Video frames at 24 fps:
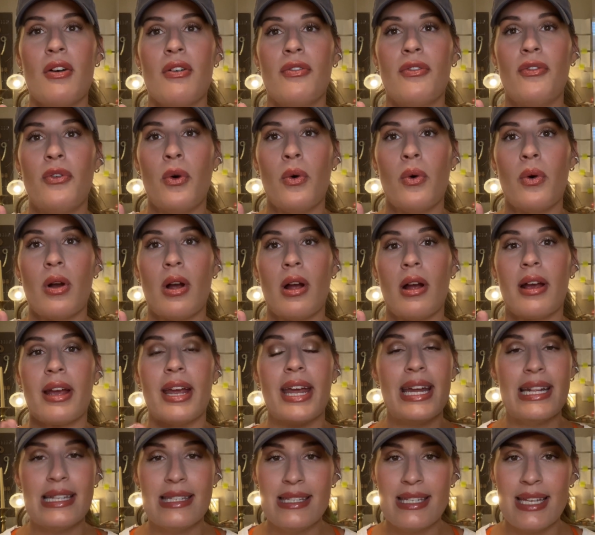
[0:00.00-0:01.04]
for
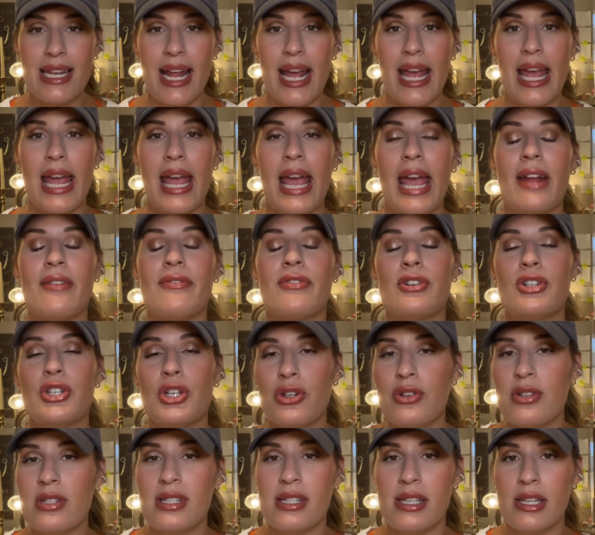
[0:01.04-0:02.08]
kids today and for
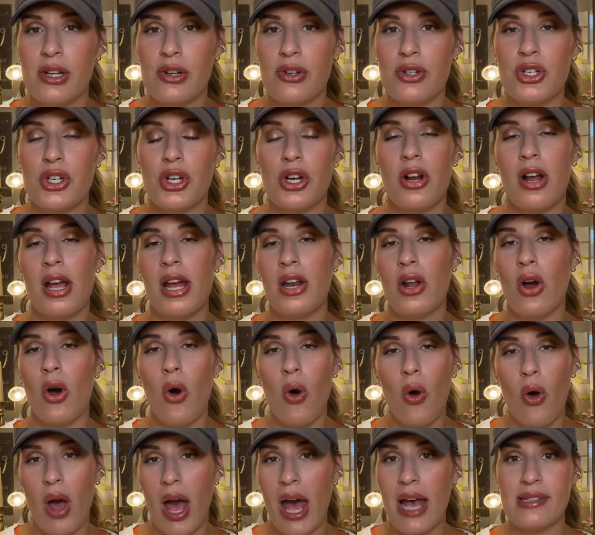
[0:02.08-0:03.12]
children's literature in,
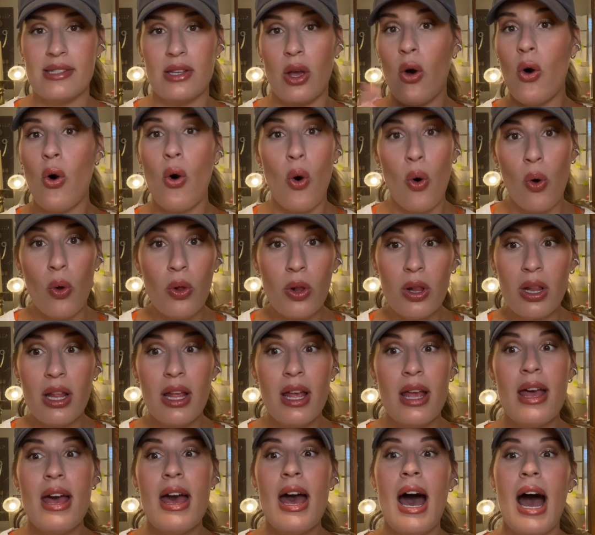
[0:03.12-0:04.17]
as a whole.
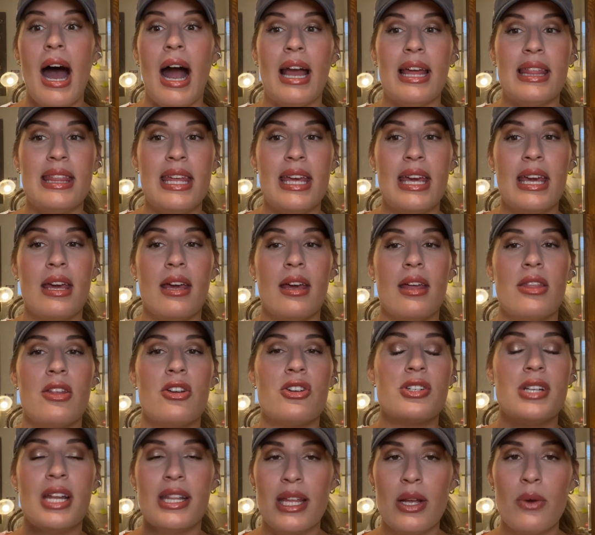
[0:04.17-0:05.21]
I think
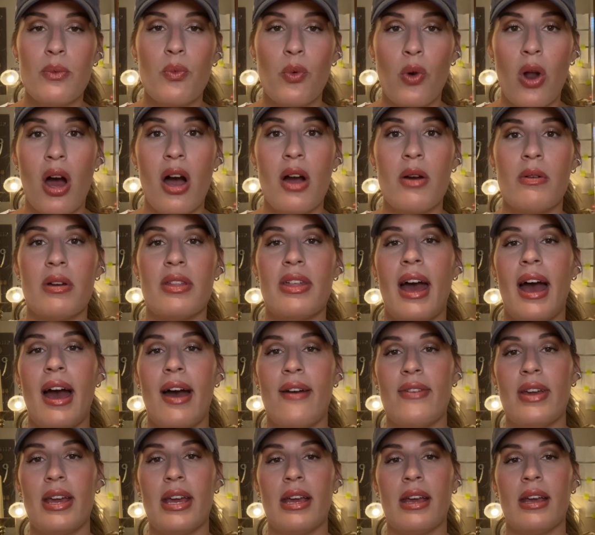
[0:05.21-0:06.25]
there's nothing wrong with
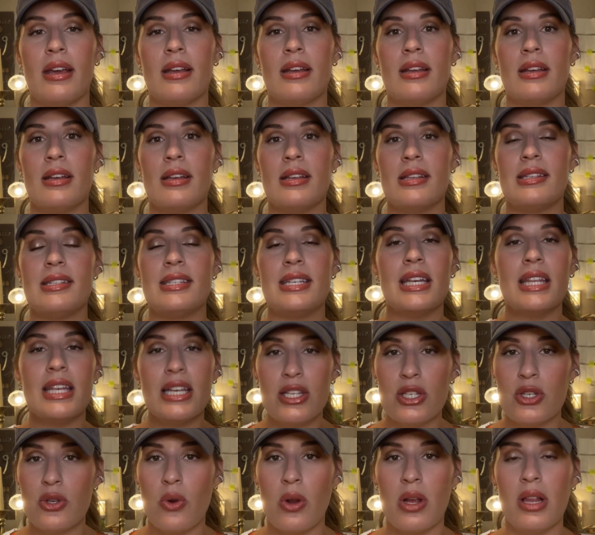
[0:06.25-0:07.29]
having silly
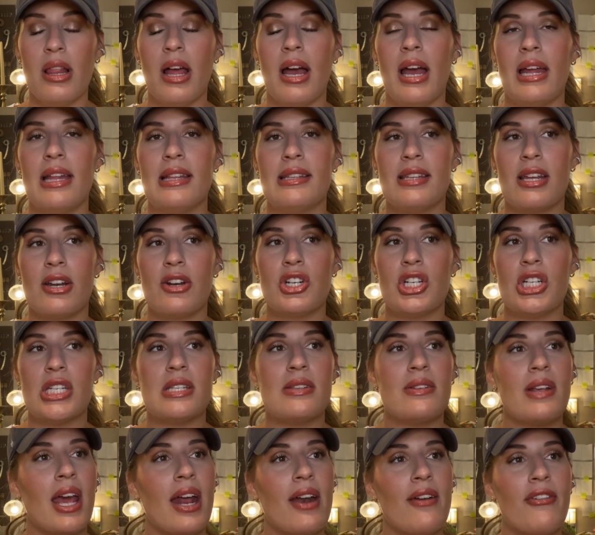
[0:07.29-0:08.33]
storylines that are
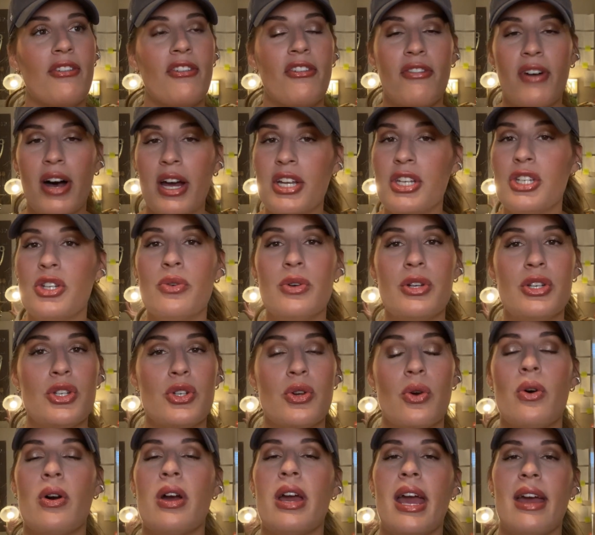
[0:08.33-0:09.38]
just kind of fun to
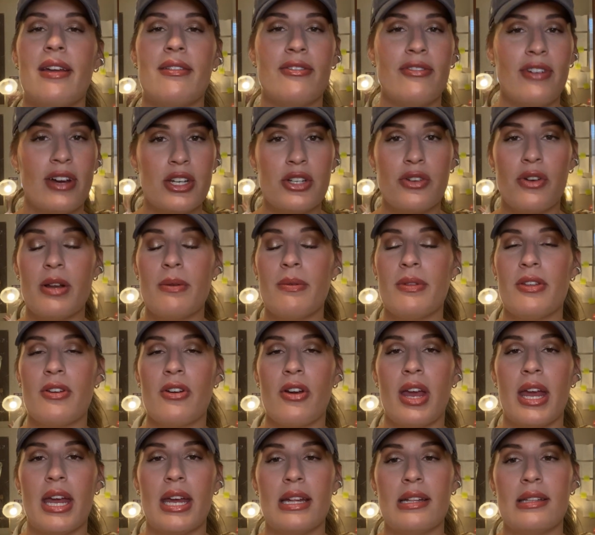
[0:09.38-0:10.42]
enjoy and fun to read with your
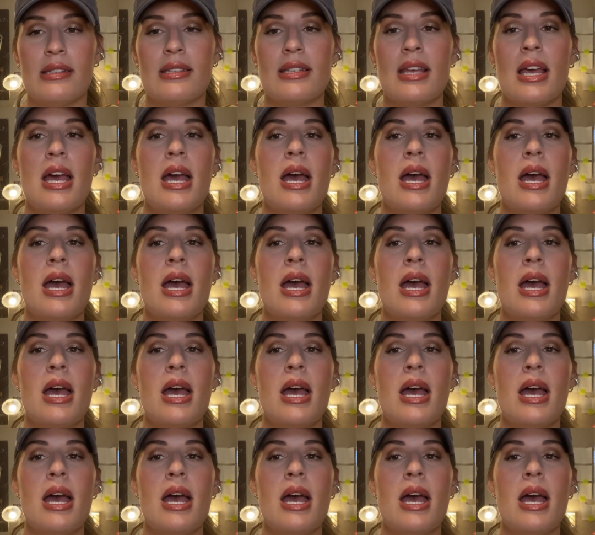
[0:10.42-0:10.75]
kids,